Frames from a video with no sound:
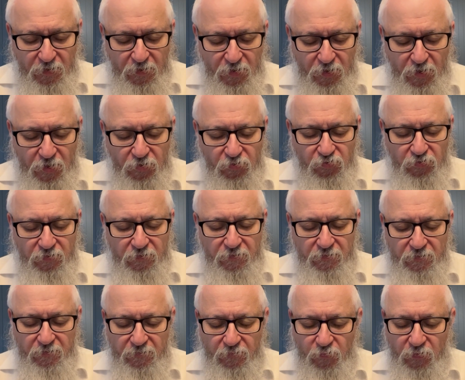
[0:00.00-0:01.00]
conscious
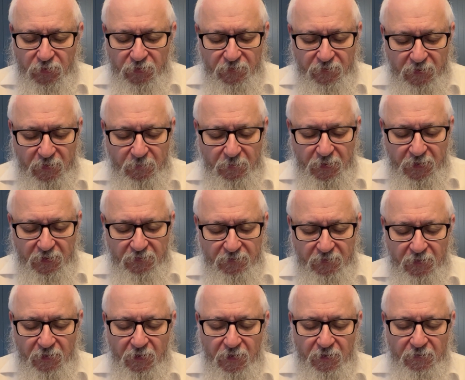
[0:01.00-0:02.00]
of what is keeping us
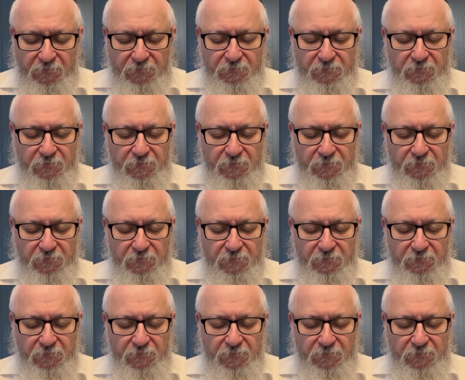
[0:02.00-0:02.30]
alive.